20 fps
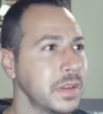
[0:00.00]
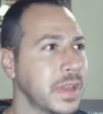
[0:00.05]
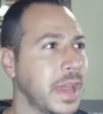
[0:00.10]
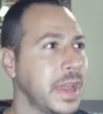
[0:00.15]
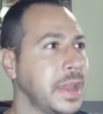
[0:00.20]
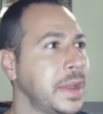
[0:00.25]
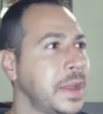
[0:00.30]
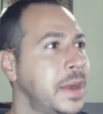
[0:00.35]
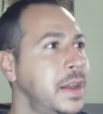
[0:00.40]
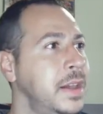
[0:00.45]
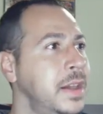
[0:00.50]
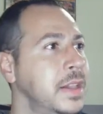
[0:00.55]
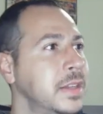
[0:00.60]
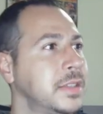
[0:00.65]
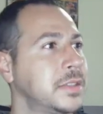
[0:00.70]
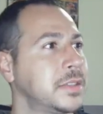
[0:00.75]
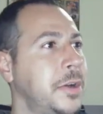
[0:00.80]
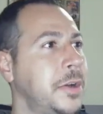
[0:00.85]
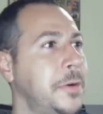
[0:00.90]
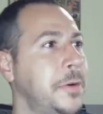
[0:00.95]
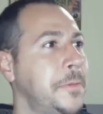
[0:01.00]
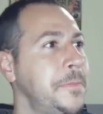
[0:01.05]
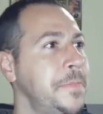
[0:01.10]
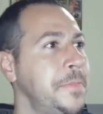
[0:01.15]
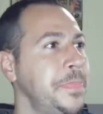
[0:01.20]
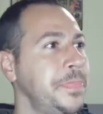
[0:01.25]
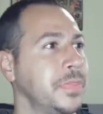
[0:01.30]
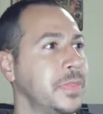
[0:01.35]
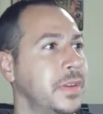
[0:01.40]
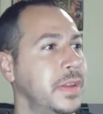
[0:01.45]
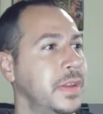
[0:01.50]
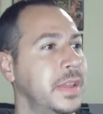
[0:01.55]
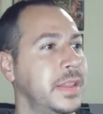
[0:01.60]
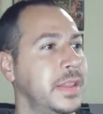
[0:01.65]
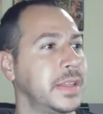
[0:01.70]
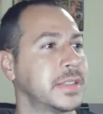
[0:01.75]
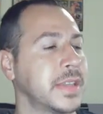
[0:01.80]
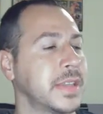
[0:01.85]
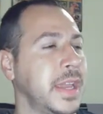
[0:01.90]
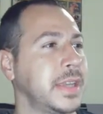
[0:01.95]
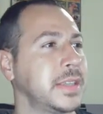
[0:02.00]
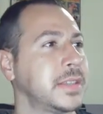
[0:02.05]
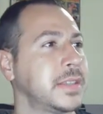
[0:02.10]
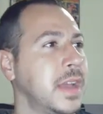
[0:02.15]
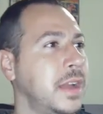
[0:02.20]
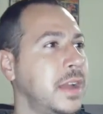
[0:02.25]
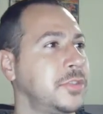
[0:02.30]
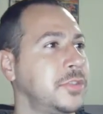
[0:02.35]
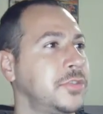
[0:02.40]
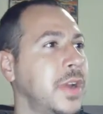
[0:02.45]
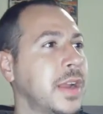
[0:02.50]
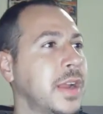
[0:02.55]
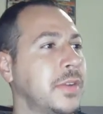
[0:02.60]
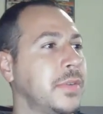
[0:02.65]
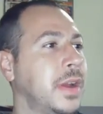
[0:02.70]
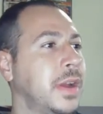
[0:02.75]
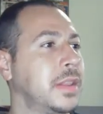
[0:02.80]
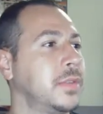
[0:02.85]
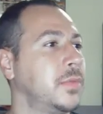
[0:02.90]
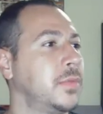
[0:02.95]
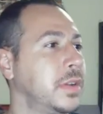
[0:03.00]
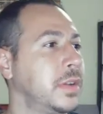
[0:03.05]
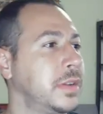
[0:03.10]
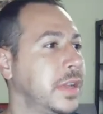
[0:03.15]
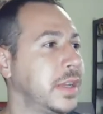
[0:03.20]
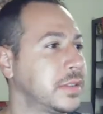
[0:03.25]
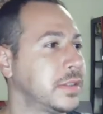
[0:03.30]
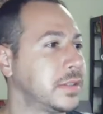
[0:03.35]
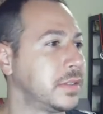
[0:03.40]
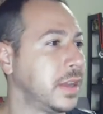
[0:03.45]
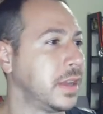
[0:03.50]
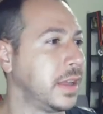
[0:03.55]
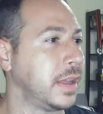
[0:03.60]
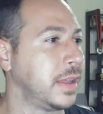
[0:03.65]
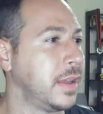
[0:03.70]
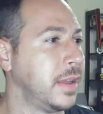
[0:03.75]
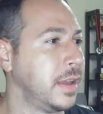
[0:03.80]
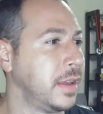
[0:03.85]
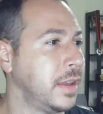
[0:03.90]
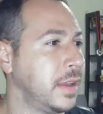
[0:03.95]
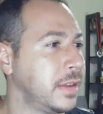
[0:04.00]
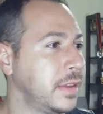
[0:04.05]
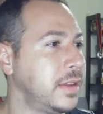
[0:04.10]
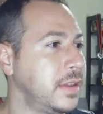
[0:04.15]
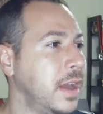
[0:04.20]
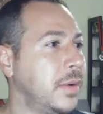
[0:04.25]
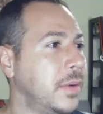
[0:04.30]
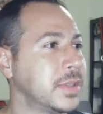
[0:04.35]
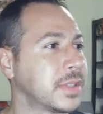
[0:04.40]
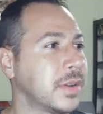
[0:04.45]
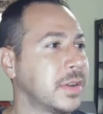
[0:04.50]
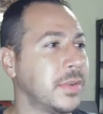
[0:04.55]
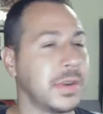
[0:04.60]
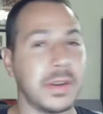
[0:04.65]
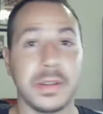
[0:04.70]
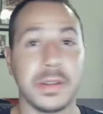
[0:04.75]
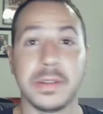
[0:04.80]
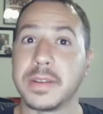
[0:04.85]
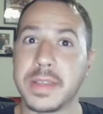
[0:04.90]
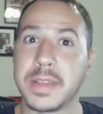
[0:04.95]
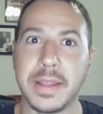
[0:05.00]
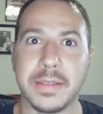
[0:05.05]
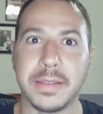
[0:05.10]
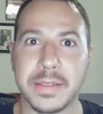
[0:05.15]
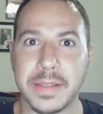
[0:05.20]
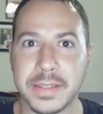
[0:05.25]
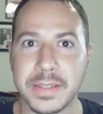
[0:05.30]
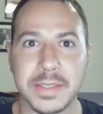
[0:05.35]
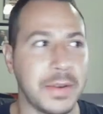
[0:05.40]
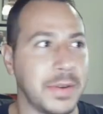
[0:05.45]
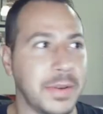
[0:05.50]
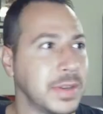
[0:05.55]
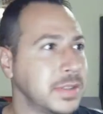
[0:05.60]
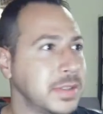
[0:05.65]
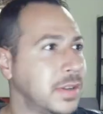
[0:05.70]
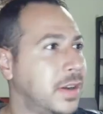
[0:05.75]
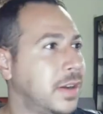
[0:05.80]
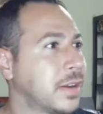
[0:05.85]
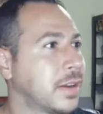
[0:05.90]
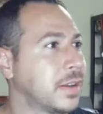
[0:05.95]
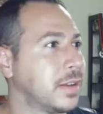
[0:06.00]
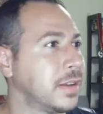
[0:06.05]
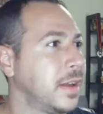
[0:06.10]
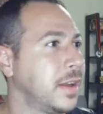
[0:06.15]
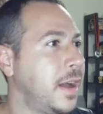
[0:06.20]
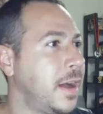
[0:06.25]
Okay, so in this case, I drank around the world yesterday. Yo, what's going on? Again, that's how I talk.